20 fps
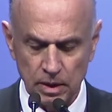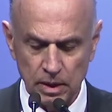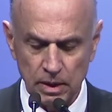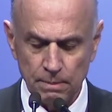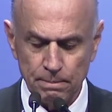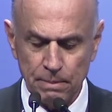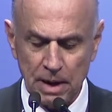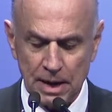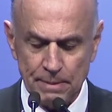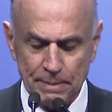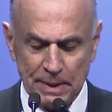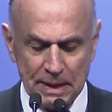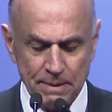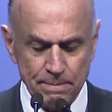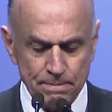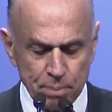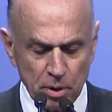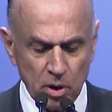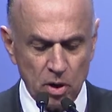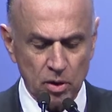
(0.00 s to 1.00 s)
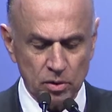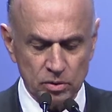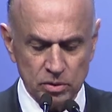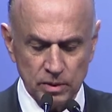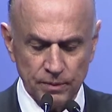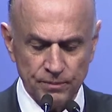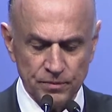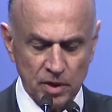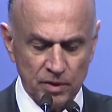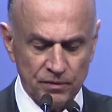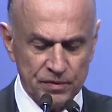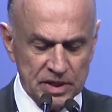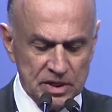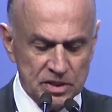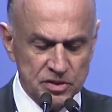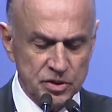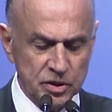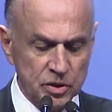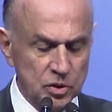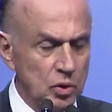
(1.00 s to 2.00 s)
by being part of an
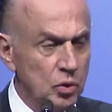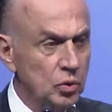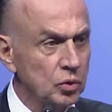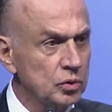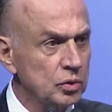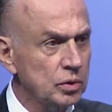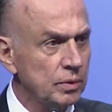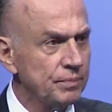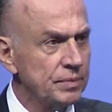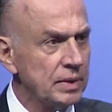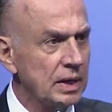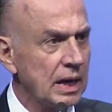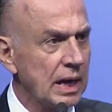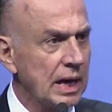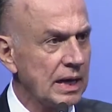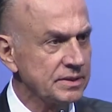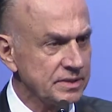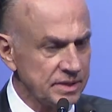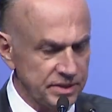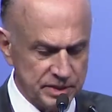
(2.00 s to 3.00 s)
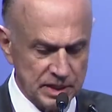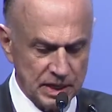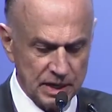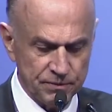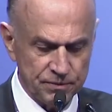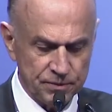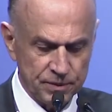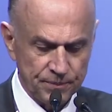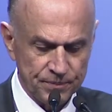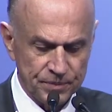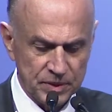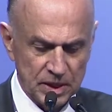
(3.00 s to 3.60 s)
institute as ANDAF,